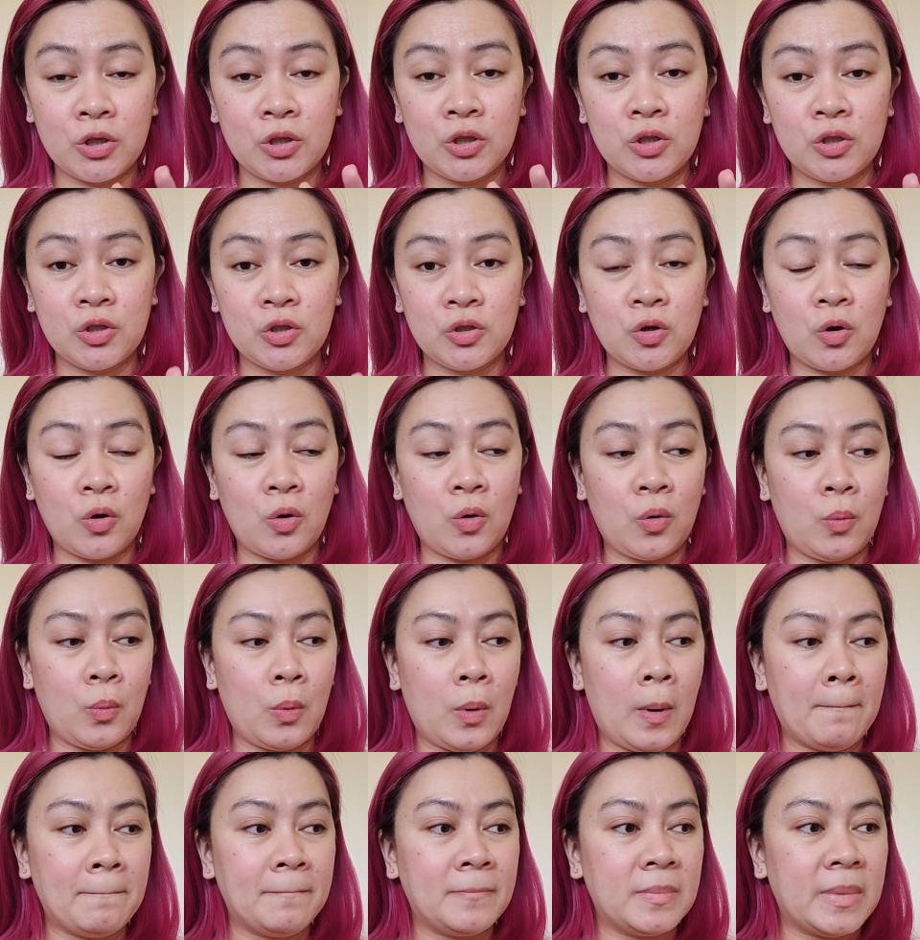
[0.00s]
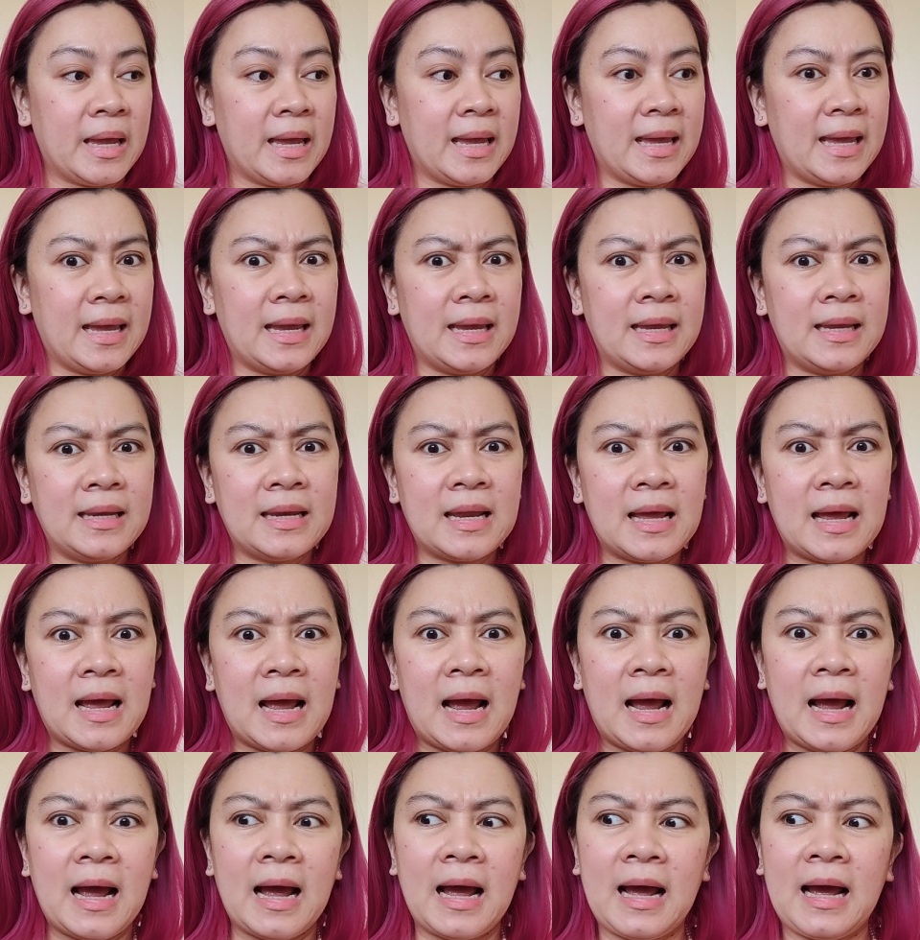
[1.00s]
So, and
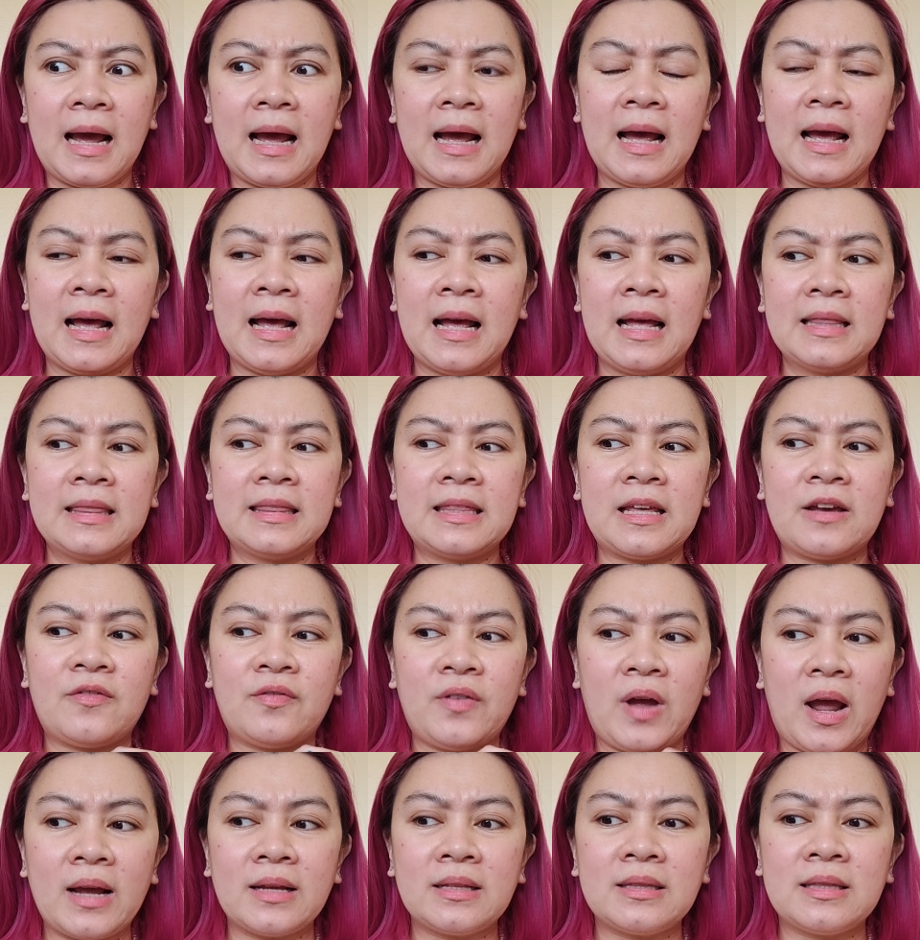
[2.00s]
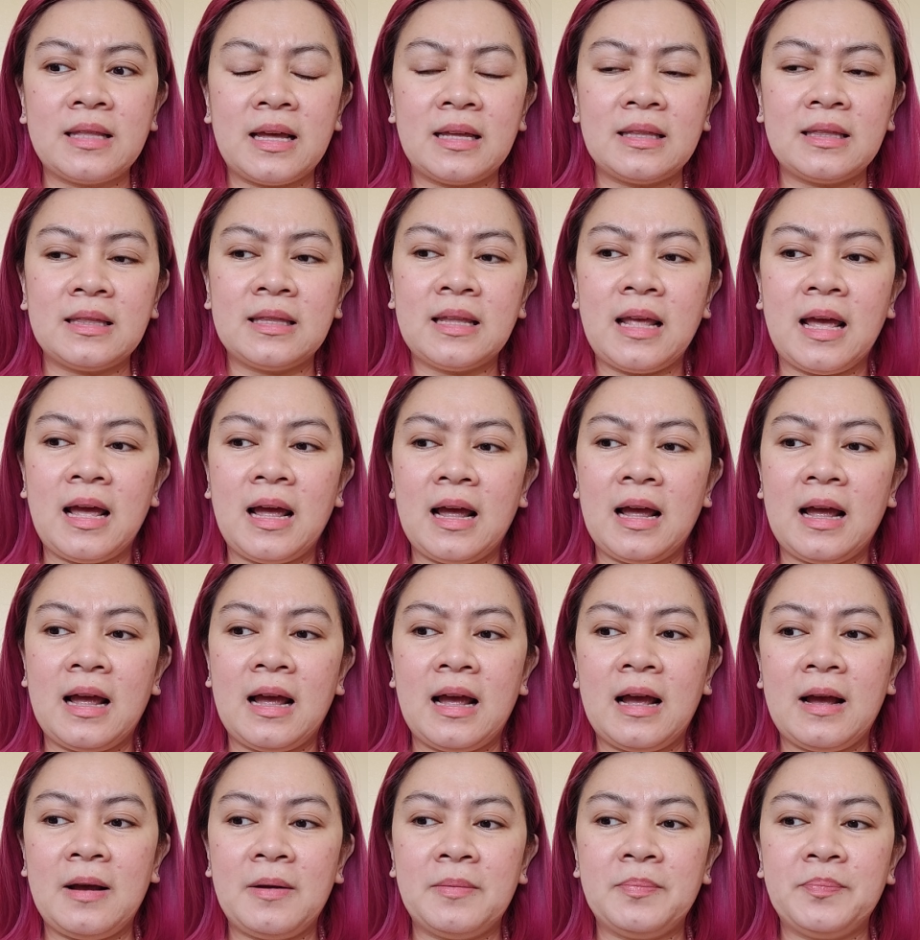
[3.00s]
the fact that
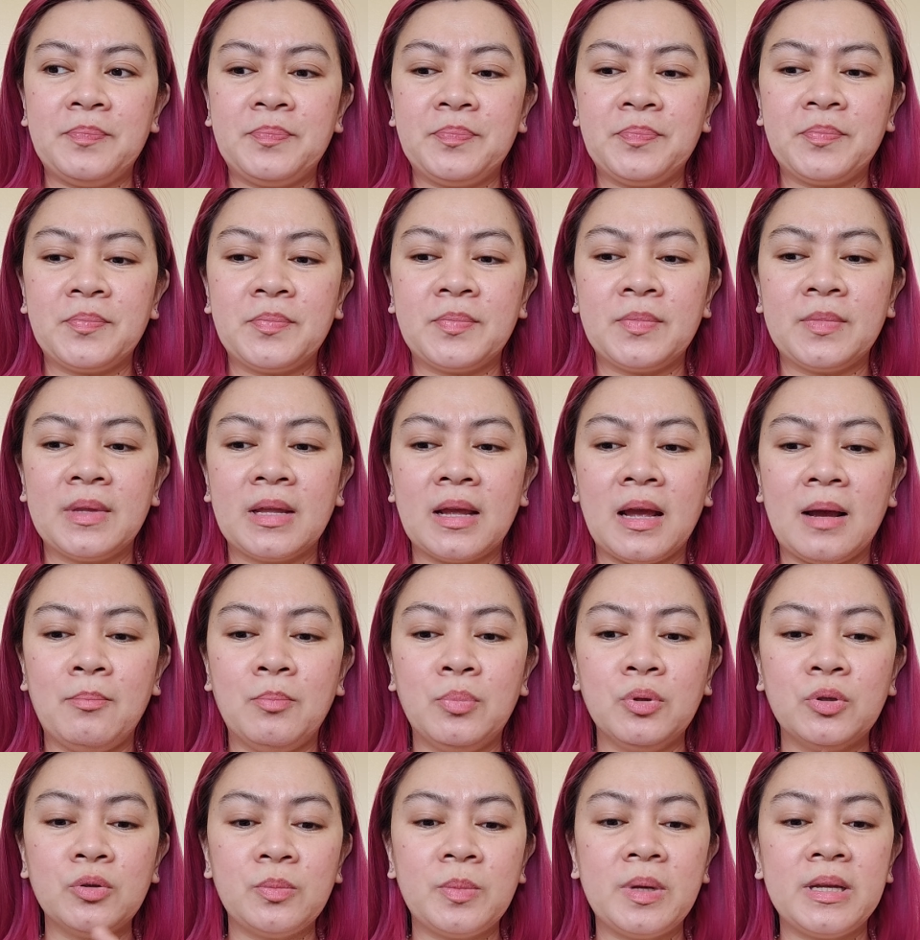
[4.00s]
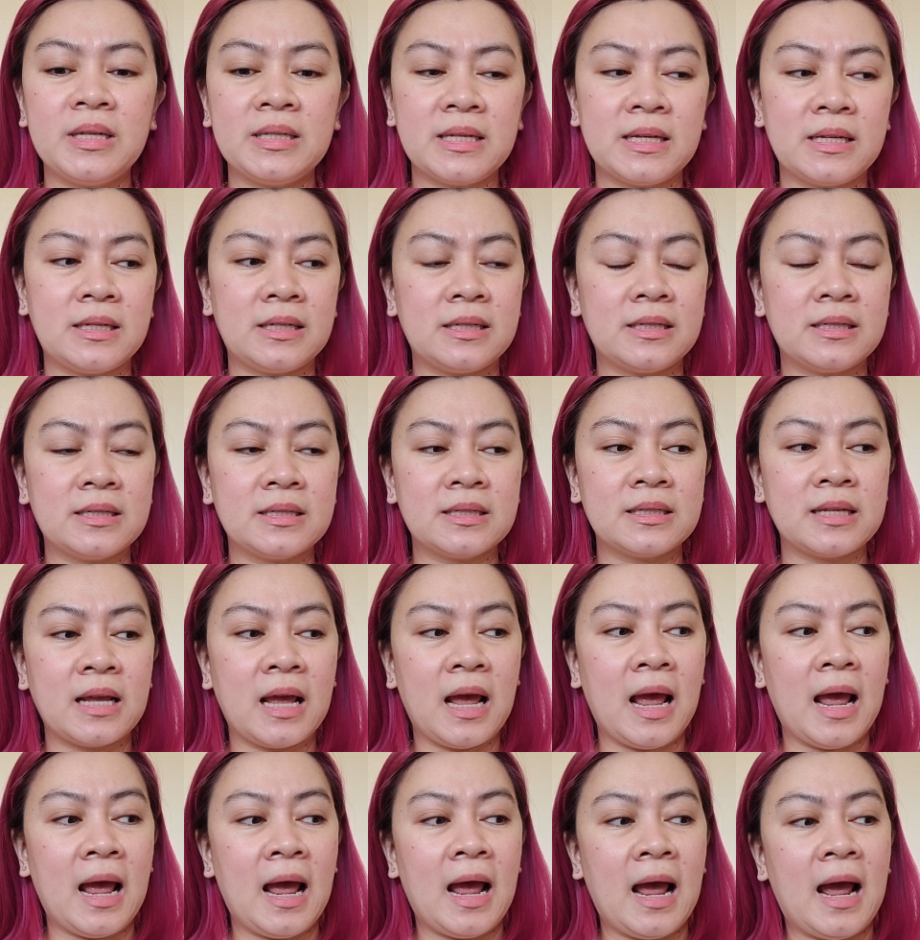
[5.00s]
um, Bloomingdale's
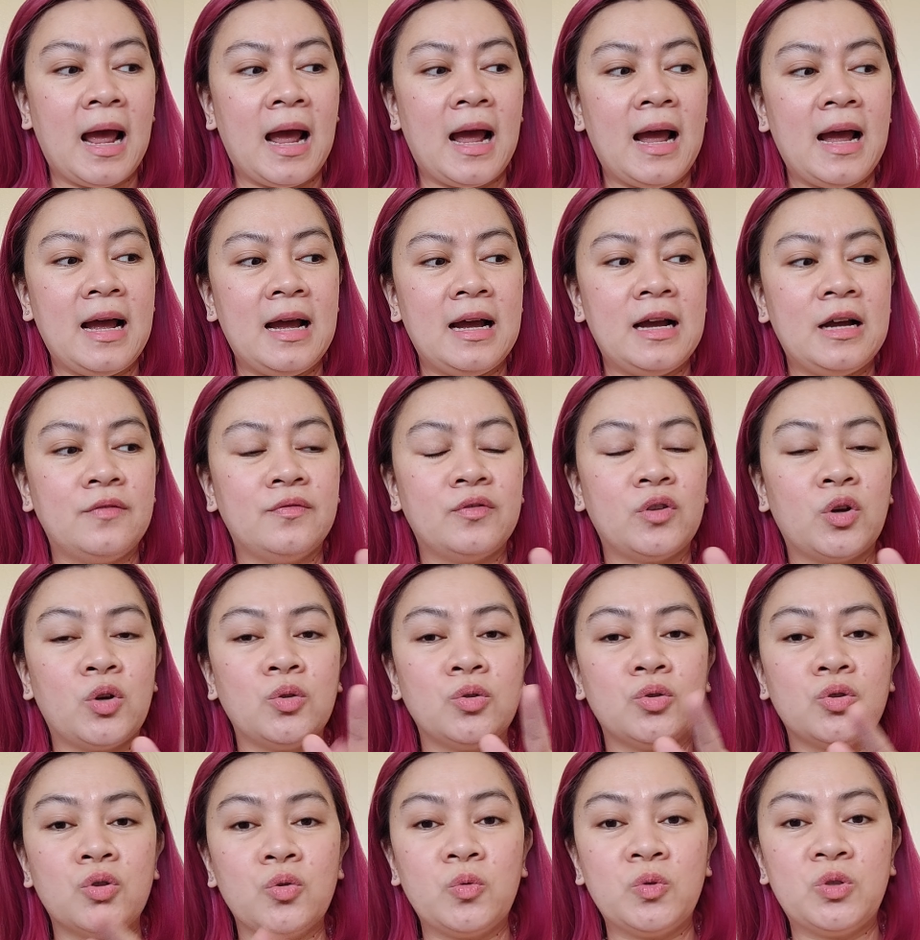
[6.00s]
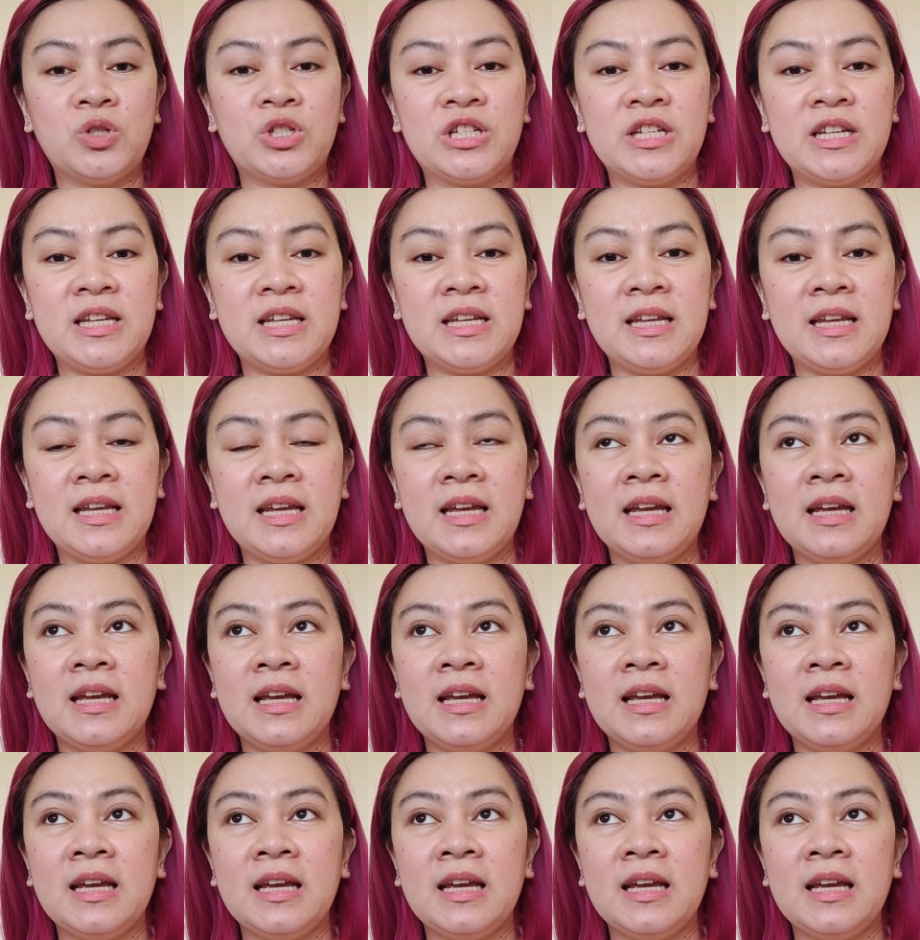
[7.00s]
have Gucci,